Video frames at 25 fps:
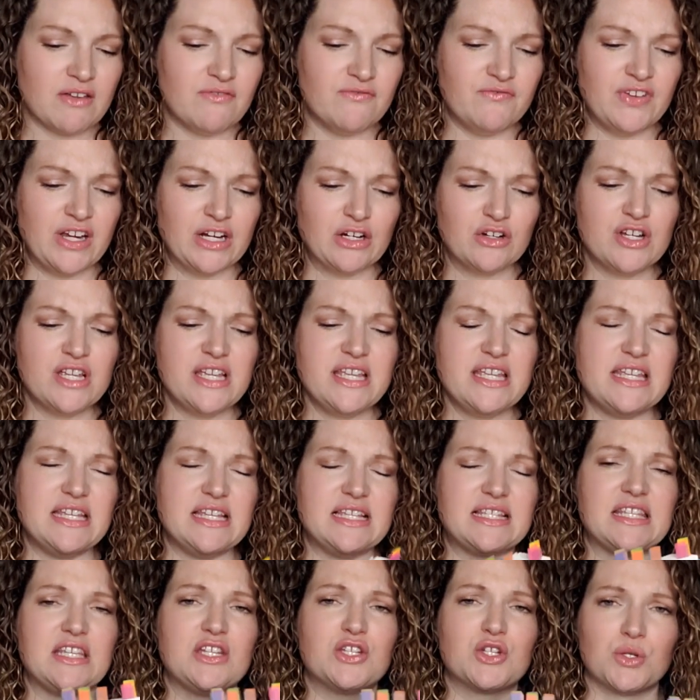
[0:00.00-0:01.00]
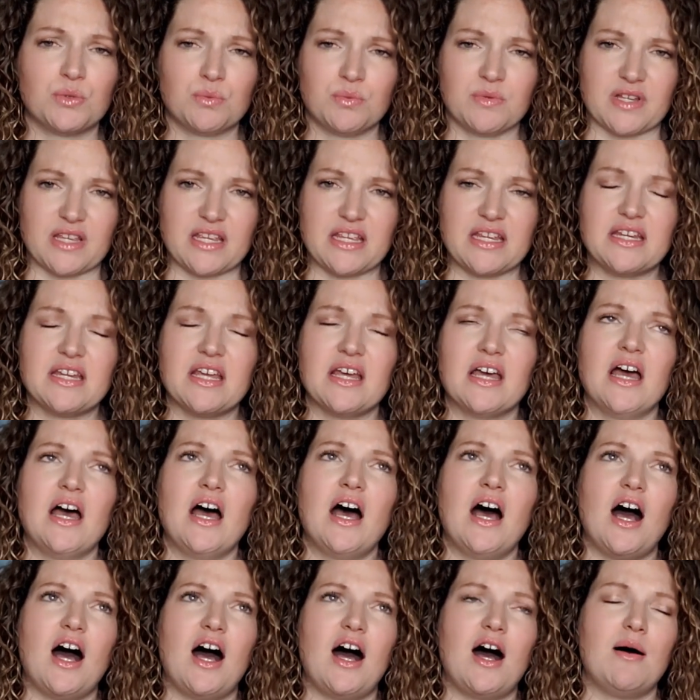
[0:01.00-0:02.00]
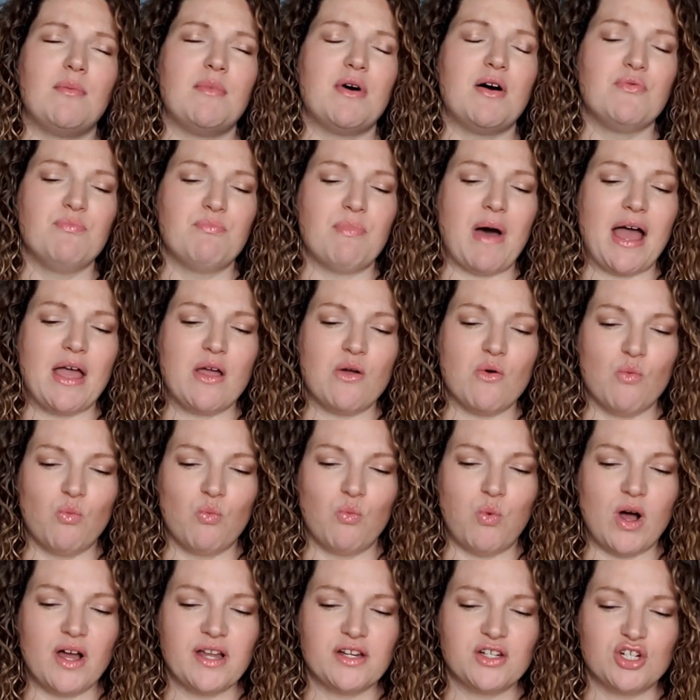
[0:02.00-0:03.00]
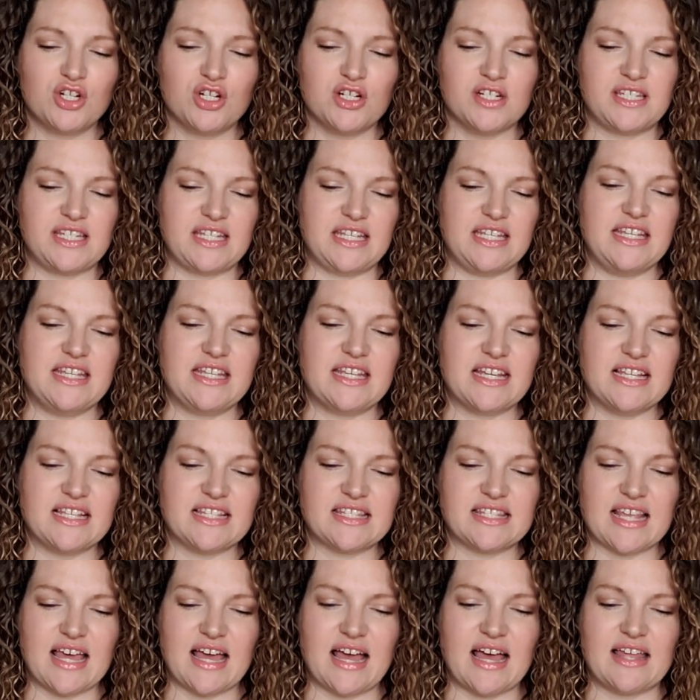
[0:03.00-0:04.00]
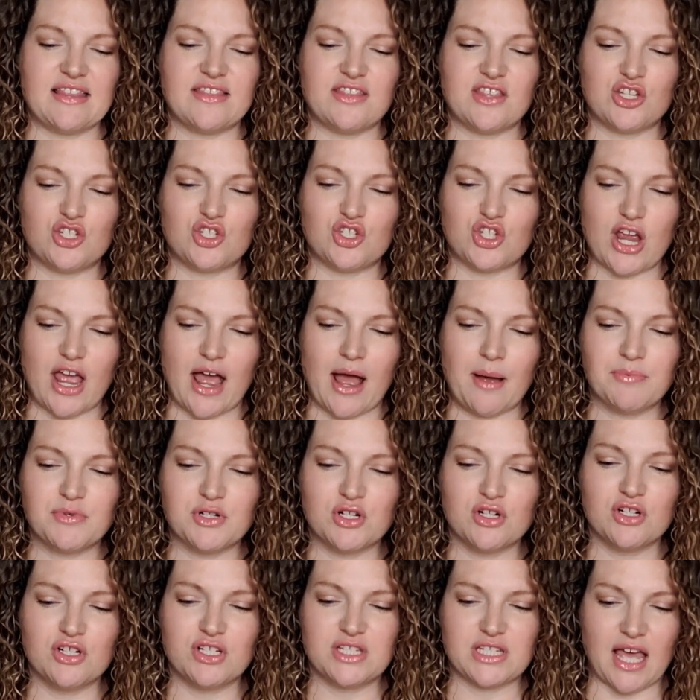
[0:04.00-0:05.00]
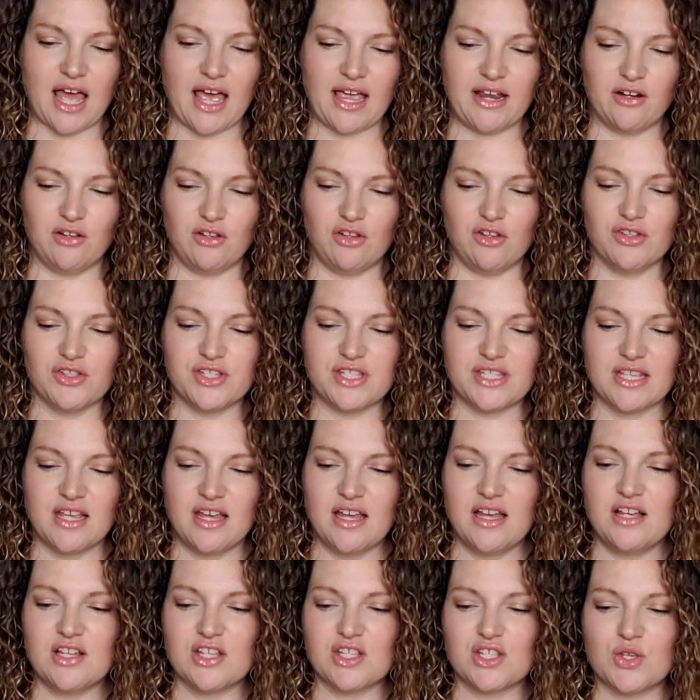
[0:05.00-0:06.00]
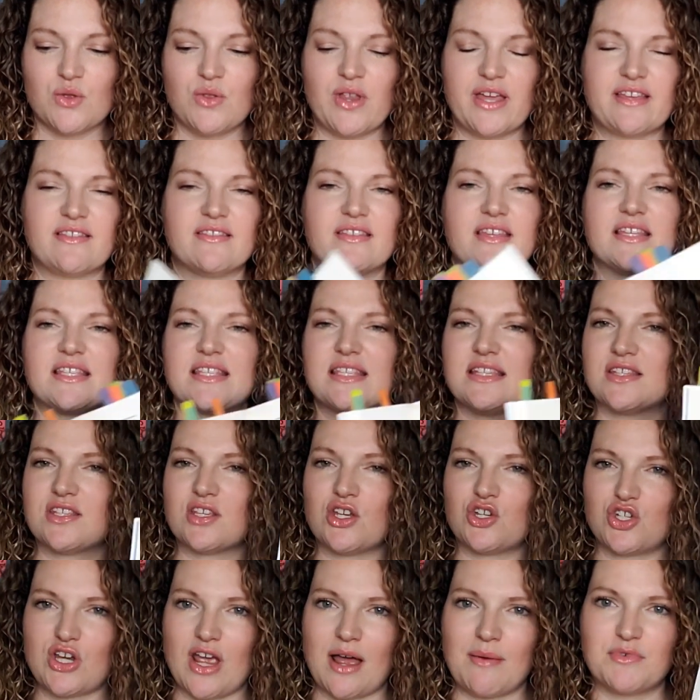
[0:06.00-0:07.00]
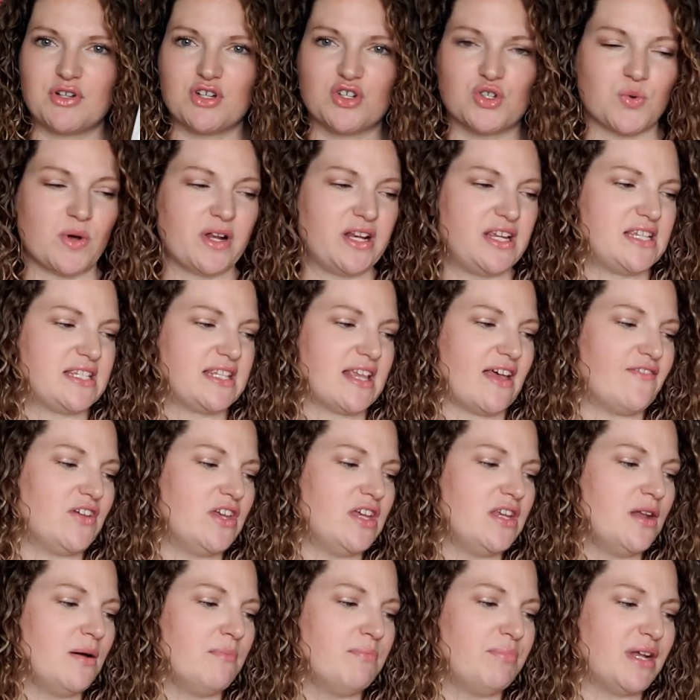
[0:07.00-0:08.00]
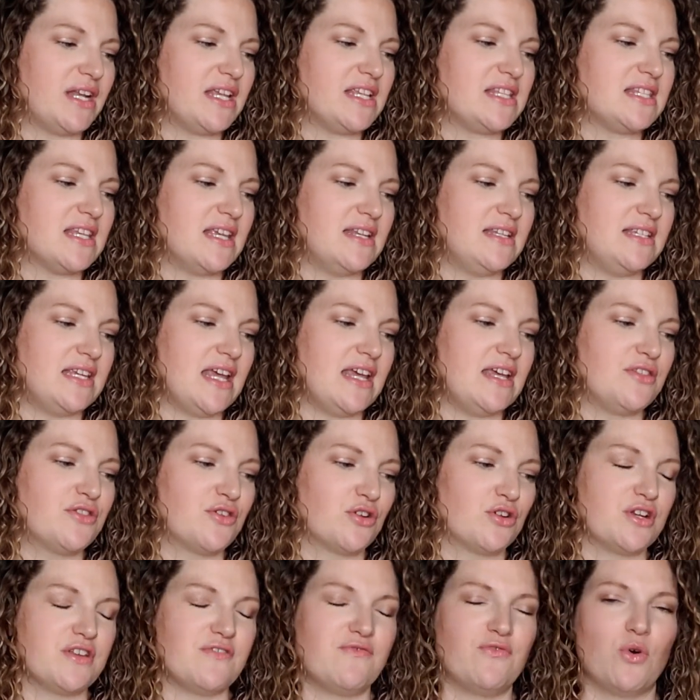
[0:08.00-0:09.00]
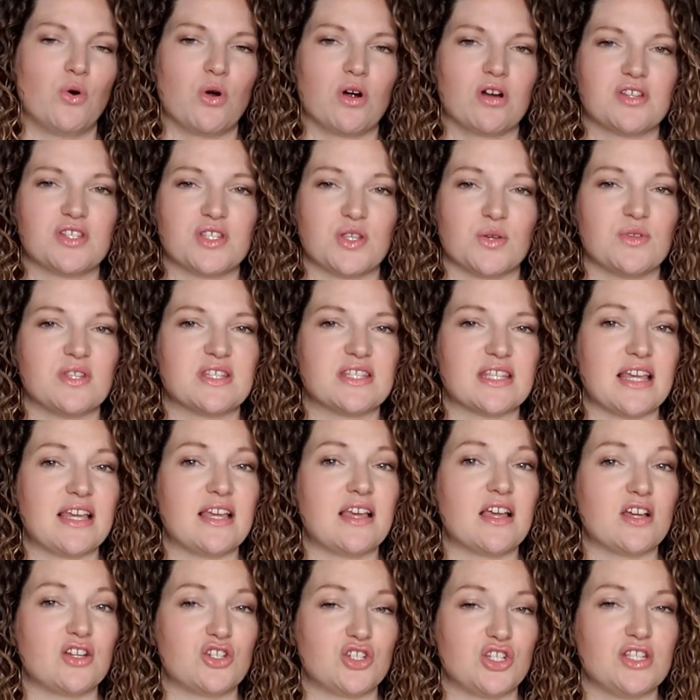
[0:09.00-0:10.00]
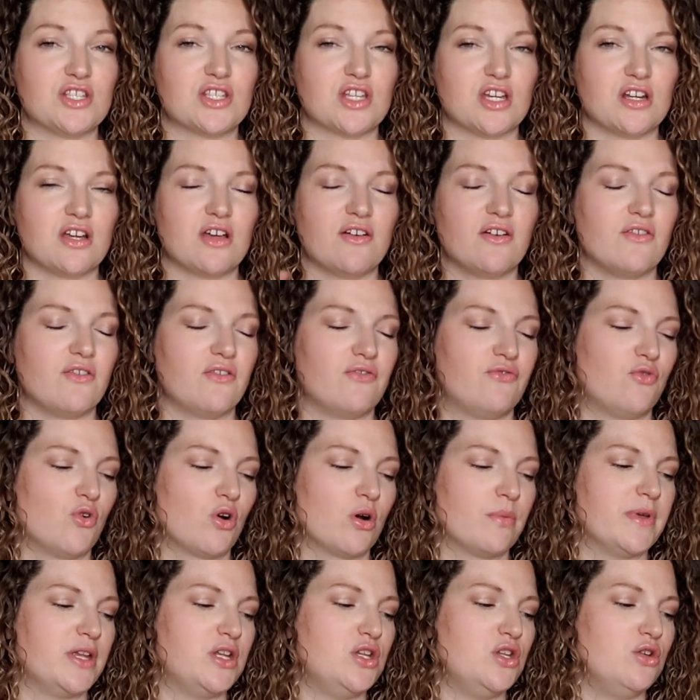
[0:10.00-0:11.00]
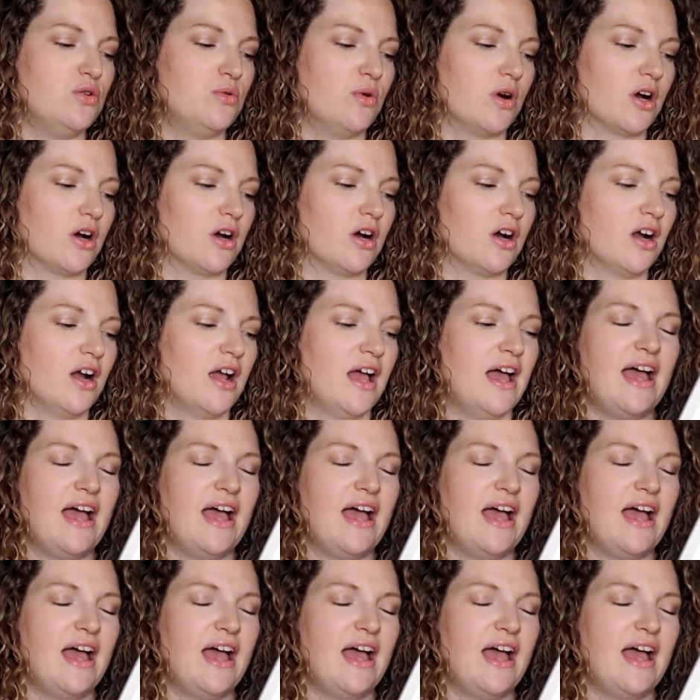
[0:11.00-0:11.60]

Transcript: very easy to read. Um, my one critique is that the chapter titles, so like this is chapter twenty-seven, but it's day thirty-four. So it's like she's gonna form a new her,